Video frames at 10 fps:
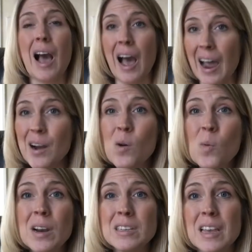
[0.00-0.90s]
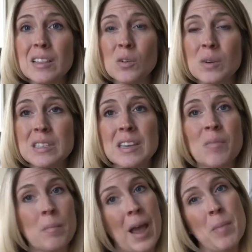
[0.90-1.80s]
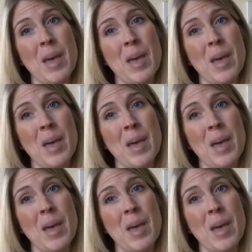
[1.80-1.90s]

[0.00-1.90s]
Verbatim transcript: I don't want to take the risk of my